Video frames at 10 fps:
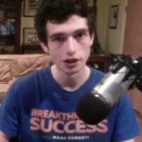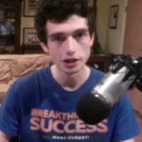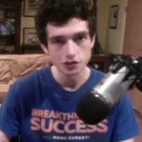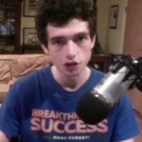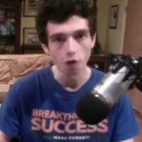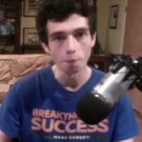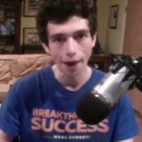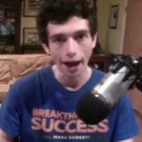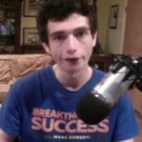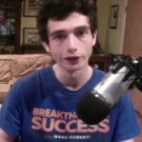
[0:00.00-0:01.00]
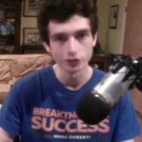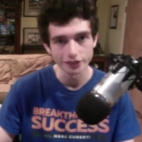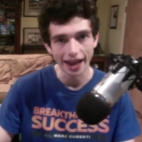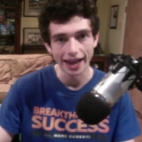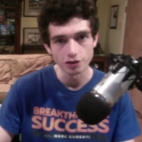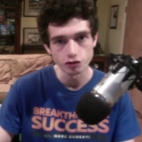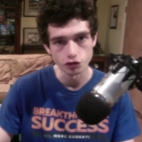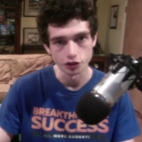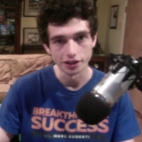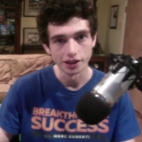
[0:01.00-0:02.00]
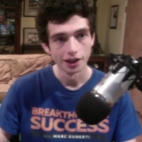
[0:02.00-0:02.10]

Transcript: is no barrier to entry.